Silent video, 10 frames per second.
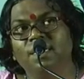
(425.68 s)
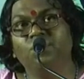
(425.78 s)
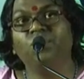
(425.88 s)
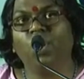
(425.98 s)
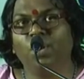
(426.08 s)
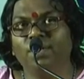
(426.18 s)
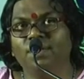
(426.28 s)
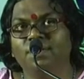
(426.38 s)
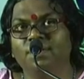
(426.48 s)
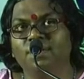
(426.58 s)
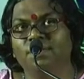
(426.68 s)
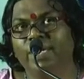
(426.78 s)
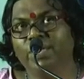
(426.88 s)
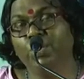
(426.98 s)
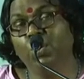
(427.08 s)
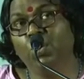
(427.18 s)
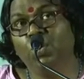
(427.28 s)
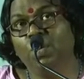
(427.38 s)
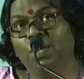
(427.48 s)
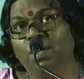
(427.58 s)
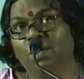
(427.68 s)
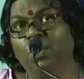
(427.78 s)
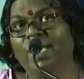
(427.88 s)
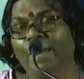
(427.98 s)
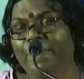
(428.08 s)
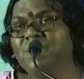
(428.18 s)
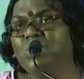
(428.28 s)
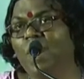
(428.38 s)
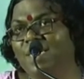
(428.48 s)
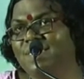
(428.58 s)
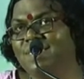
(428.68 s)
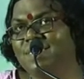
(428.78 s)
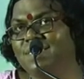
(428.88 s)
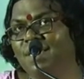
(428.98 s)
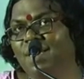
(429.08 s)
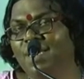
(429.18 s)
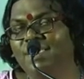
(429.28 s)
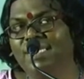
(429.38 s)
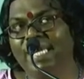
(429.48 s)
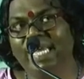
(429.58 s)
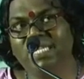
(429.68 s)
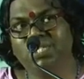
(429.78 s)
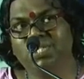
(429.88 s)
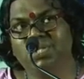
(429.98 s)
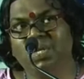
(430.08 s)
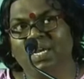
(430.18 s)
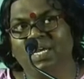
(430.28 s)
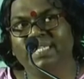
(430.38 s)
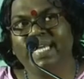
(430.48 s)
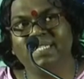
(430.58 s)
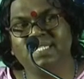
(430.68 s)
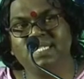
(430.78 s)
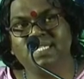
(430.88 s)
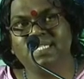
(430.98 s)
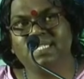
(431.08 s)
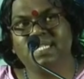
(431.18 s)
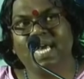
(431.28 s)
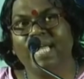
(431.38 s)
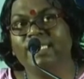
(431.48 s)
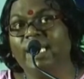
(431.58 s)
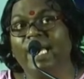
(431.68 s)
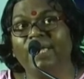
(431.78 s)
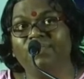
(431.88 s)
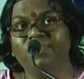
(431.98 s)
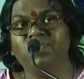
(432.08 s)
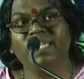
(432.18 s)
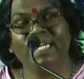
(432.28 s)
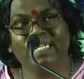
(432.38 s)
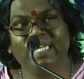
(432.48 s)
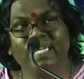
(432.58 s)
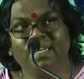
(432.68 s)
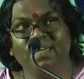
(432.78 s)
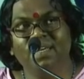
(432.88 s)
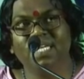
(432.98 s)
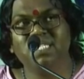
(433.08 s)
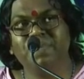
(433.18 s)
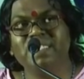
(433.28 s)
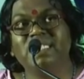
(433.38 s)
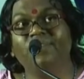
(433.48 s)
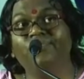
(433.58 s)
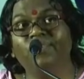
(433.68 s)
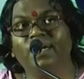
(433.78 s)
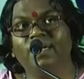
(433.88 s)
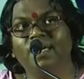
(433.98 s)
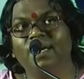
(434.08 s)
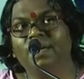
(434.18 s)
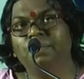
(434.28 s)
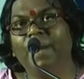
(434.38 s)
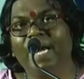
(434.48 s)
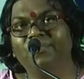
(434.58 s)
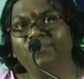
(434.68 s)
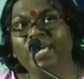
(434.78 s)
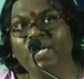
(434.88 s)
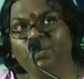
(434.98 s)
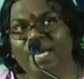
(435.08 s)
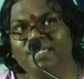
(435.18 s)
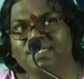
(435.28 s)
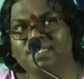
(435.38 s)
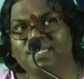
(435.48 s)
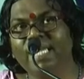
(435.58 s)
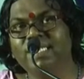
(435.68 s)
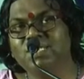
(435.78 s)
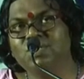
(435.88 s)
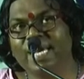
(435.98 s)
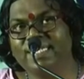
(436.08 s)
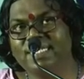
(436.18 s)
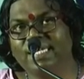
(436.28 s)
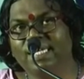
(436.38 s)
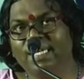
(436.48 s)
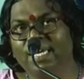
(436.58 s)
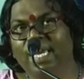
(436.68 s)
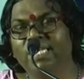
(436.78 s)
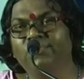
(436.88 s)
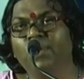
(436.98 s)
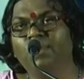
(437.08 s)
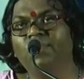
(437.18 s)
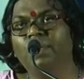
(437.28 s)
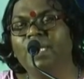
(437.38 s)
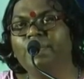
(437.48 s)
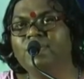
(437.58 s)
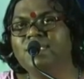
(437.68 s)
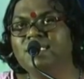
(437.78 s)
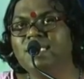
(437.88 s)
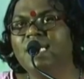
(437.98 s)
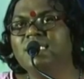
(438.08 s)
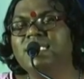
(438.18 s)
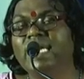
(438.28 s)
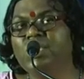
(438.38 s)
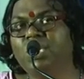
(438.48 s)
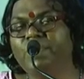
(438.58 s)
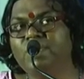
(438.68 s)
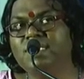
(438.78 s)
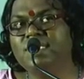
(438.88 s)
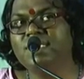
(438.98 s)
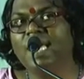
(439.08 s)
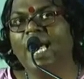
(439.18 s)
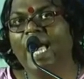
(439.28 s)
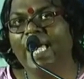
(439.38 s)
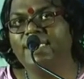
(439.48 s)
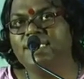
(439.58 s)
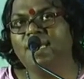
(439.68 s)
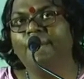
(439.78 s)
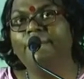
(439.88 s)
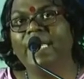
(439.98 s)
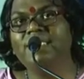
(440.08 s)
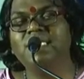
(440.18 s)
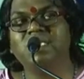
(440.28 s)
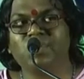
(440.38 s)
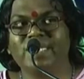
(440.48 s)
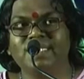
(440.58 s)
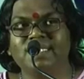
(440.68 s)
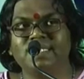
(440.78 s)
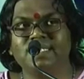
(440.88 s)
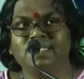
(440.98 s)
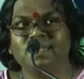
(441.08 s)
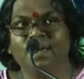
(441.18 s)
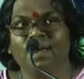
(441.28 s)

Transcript: war. But you know what happens to us? The youngsters, and the life of the Shigandi is been suffered by we eunuchs in the society in the form of verbal abuses, sexual abuses, and mental stresses.